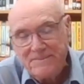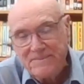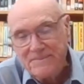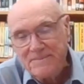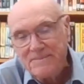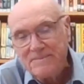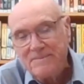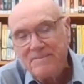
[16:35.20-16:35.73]

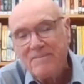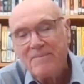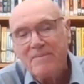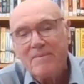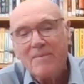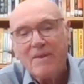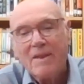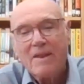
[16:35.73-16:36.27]

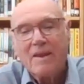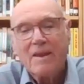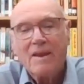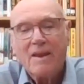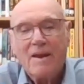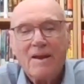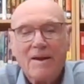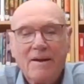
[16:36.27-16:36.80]

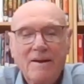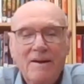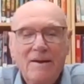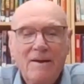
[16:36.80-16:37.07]
Nobody speaks.